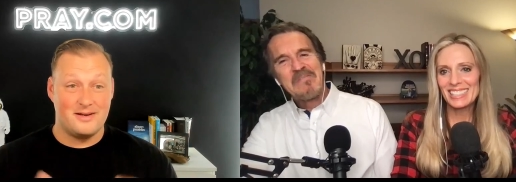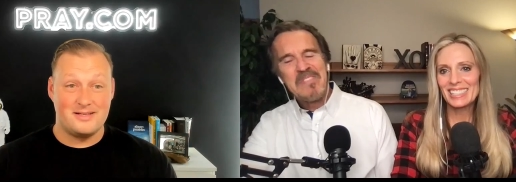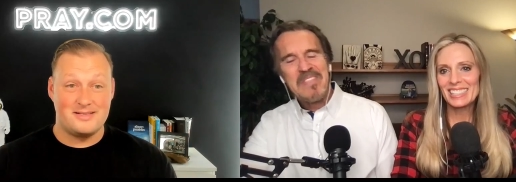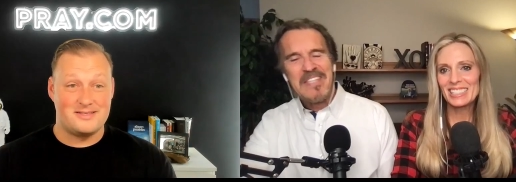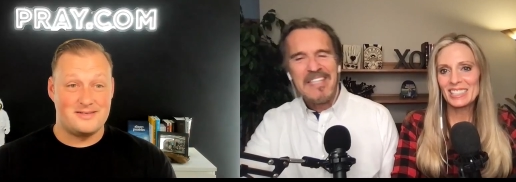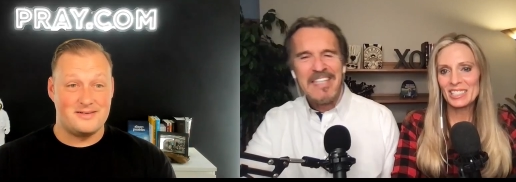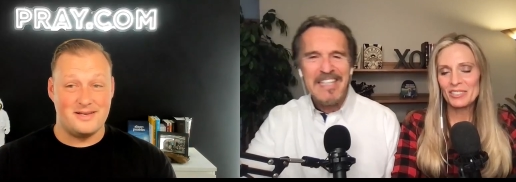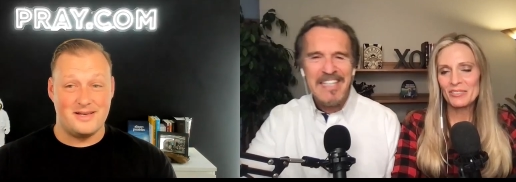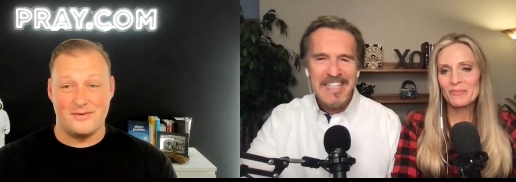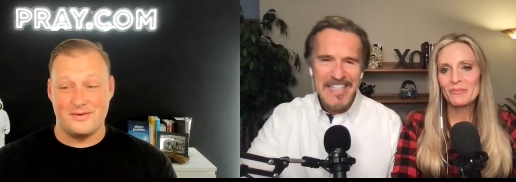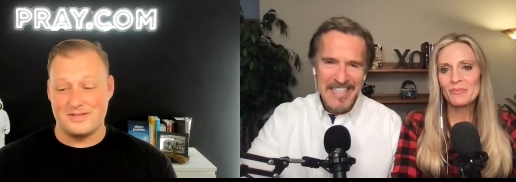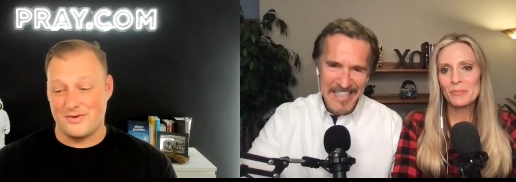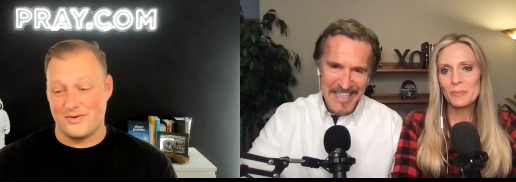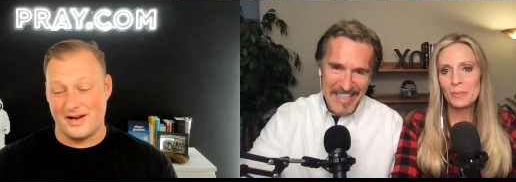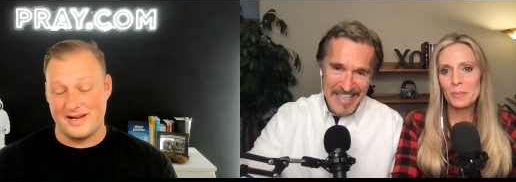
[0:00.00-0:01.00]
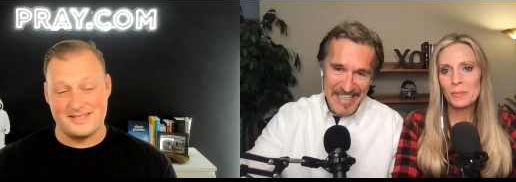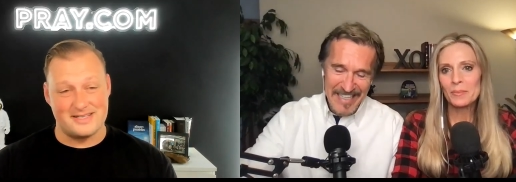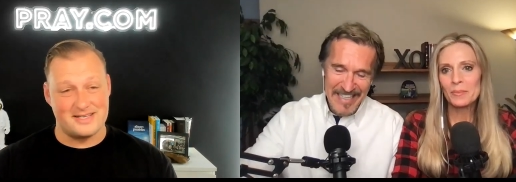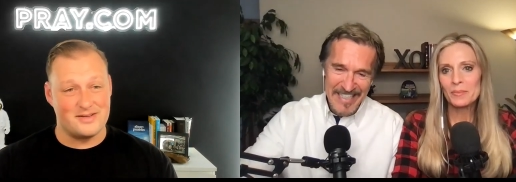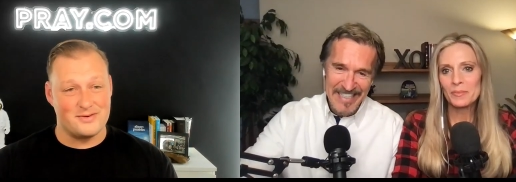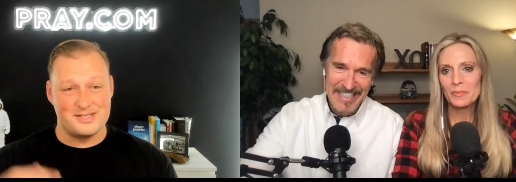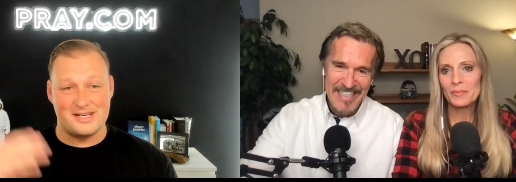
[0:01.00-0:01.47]
Speaker 1: it's it was crazy.
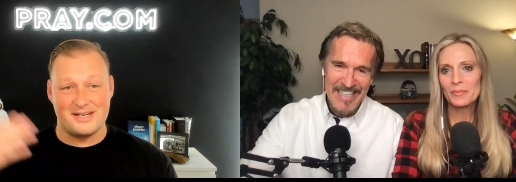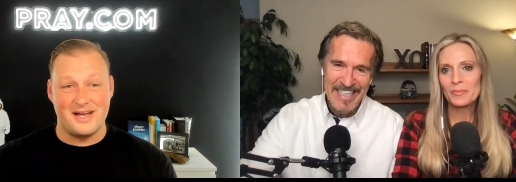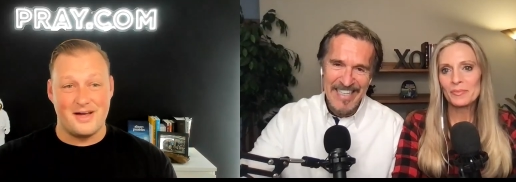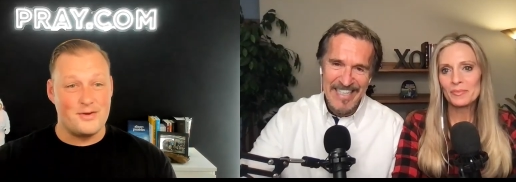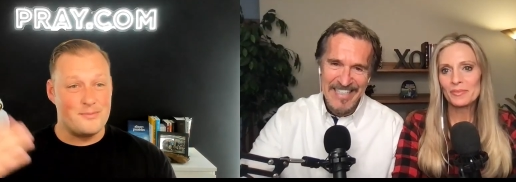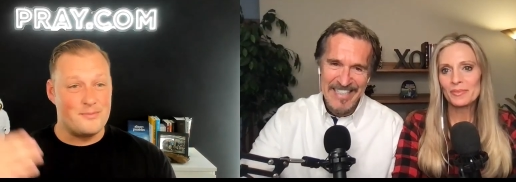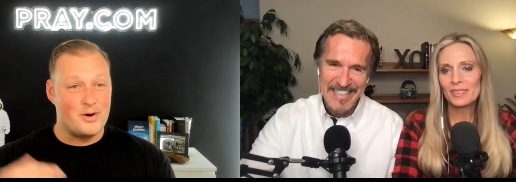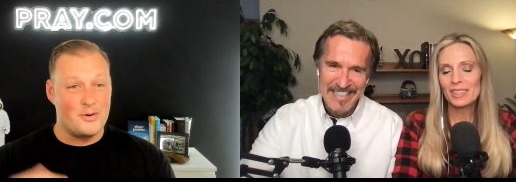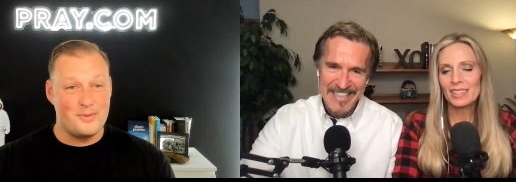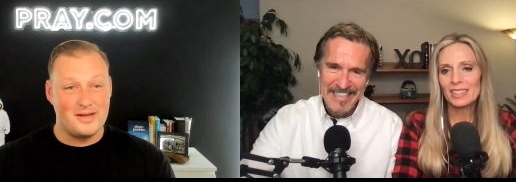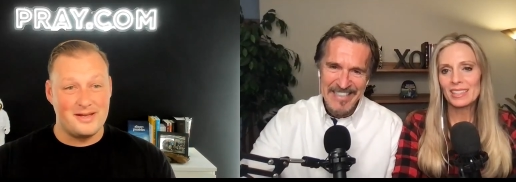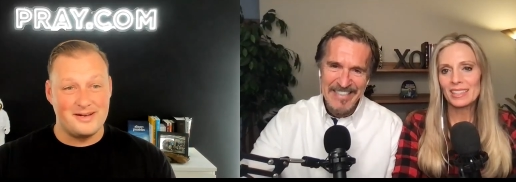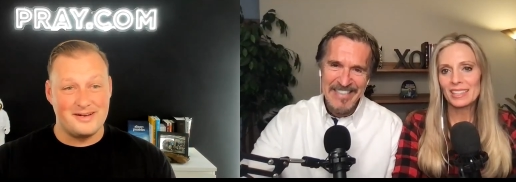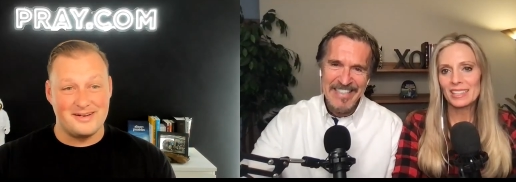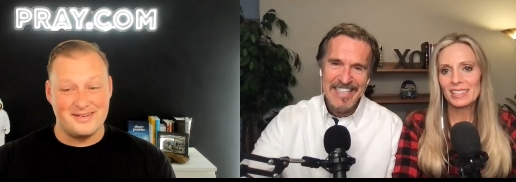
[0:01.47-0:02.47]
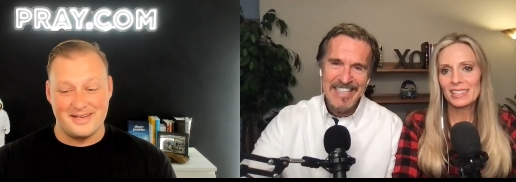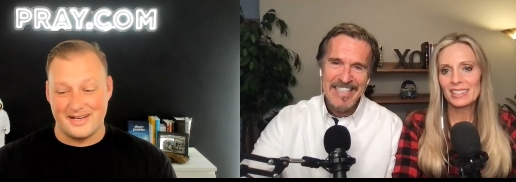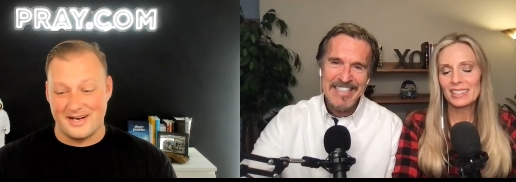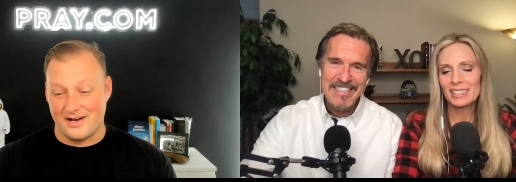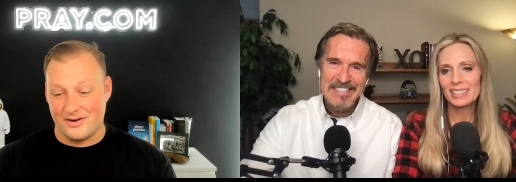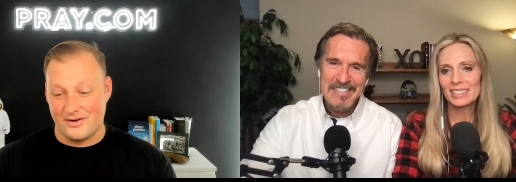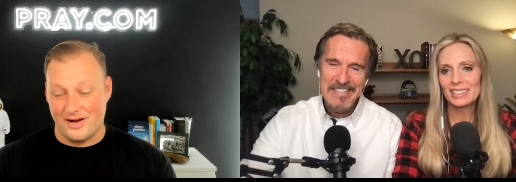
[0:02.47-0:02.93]
There was another moment, you
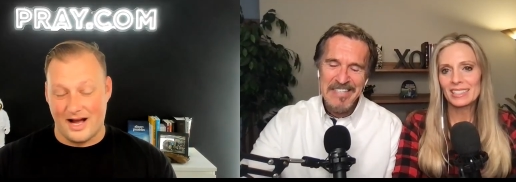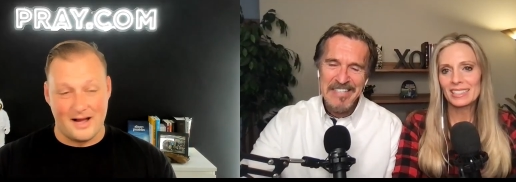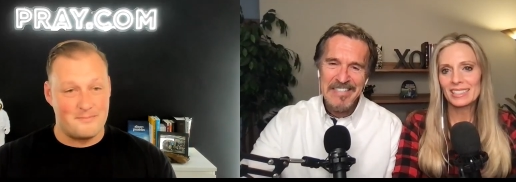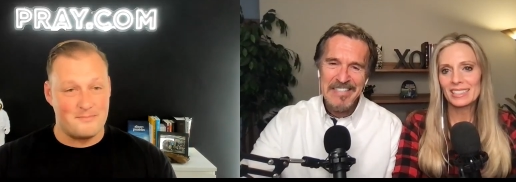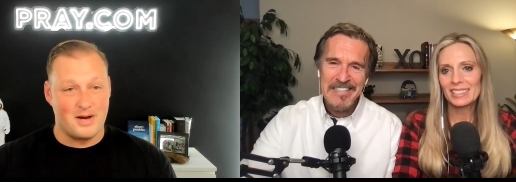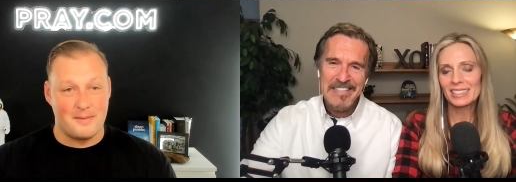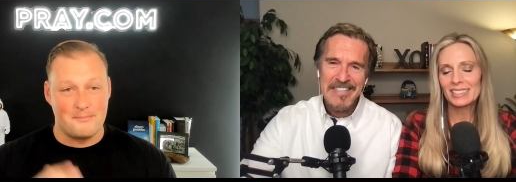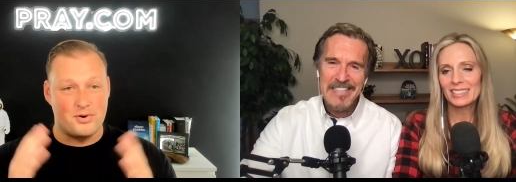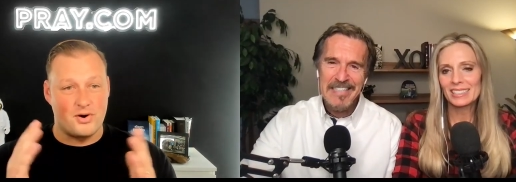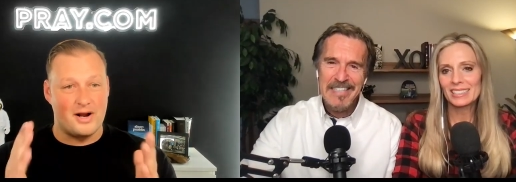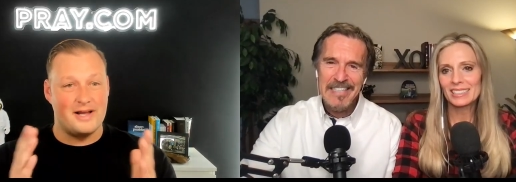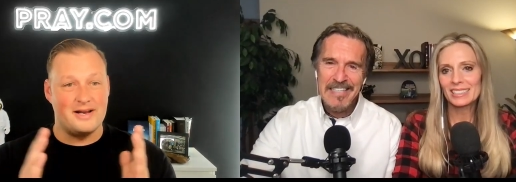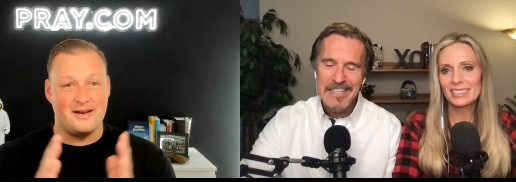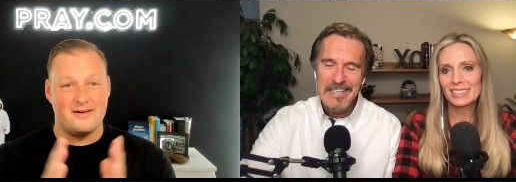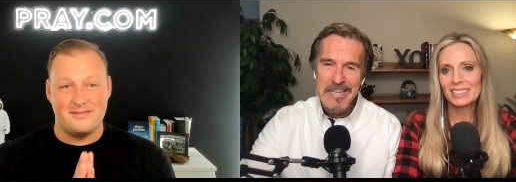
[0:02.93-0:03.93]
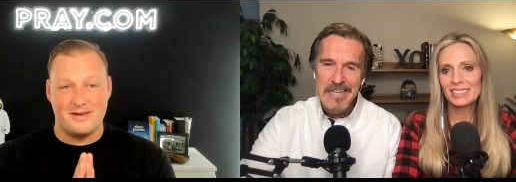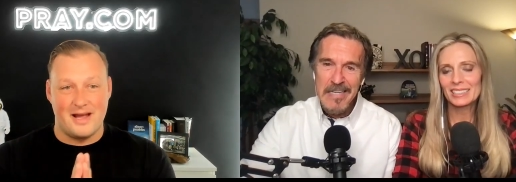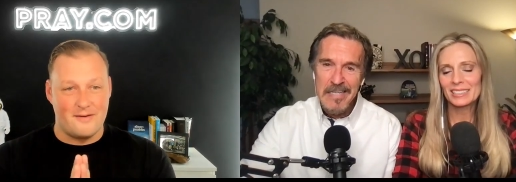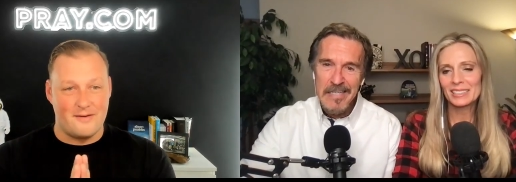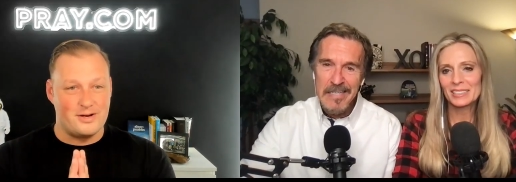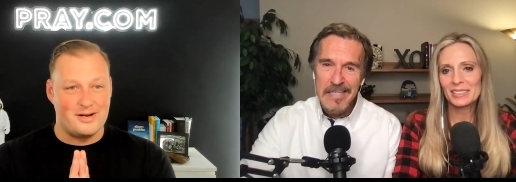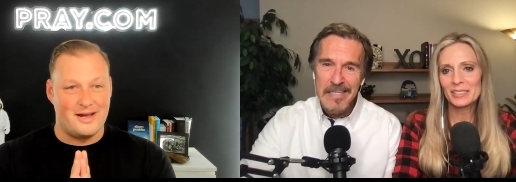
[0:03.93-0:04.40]
know. I, am praying
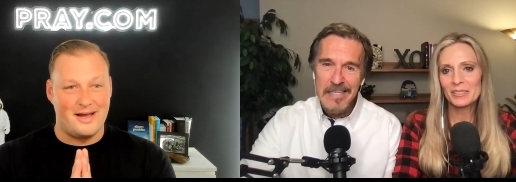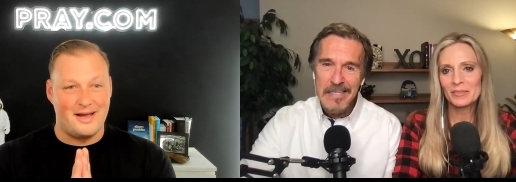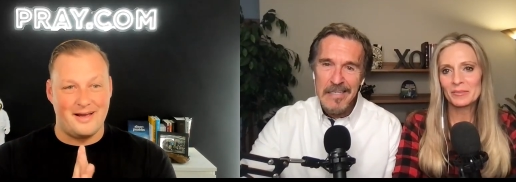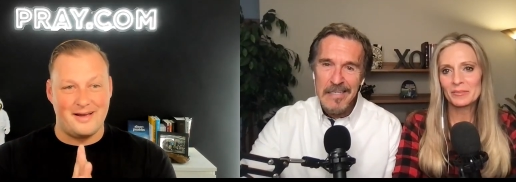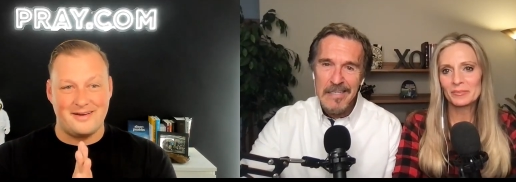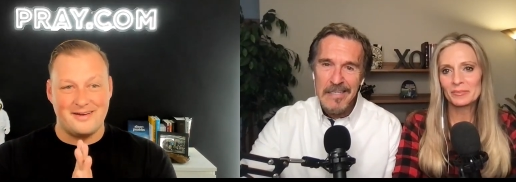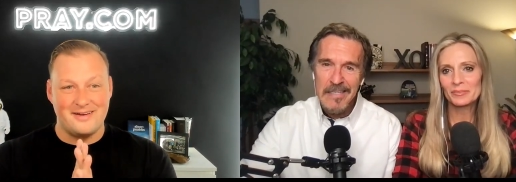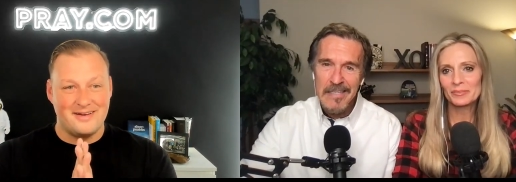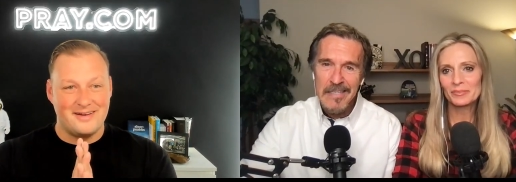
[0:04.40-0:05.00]
every day.